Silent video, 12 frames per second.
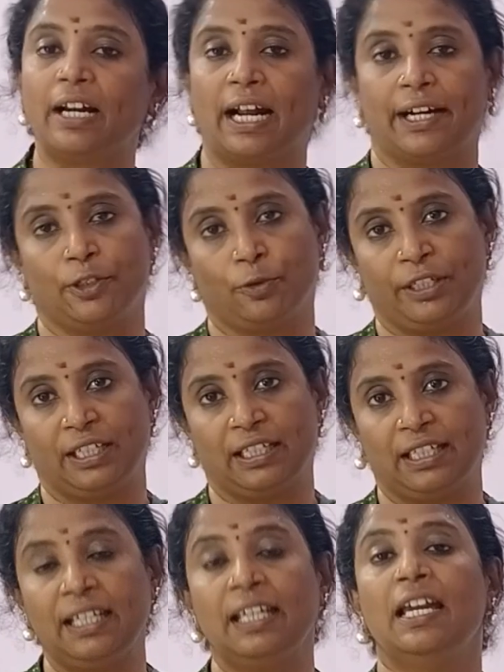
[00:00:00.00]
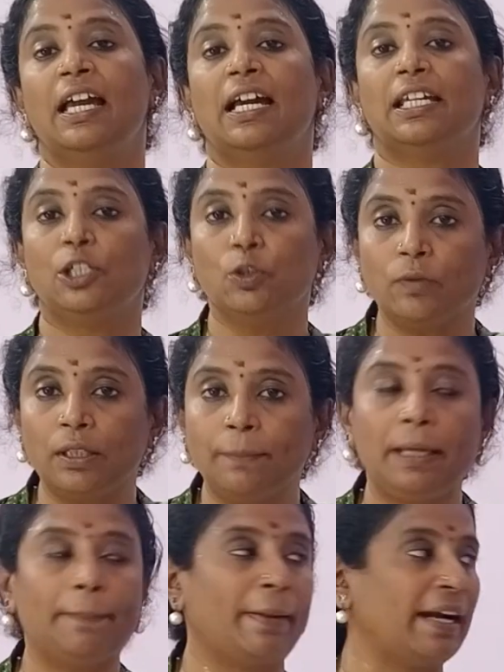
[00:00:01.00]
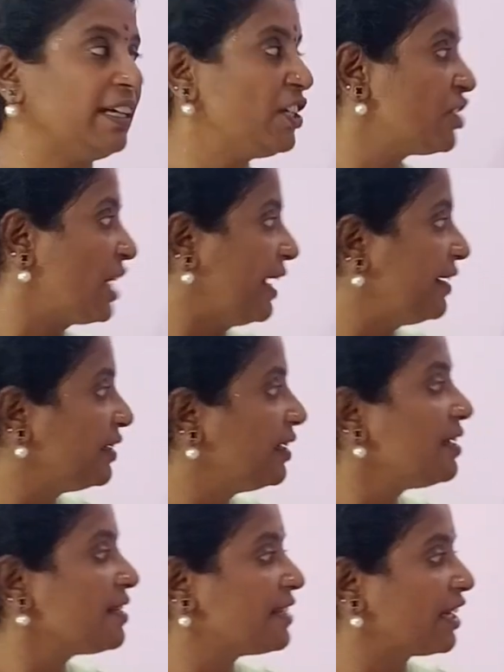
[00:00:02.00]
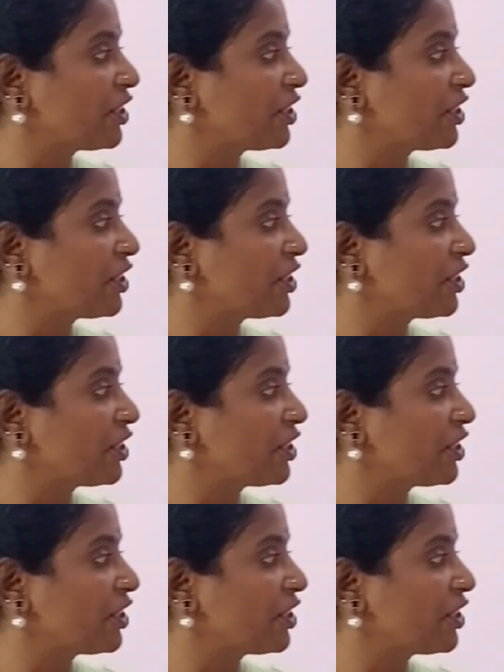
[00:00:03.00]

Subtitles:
unknowingly, you will be punished under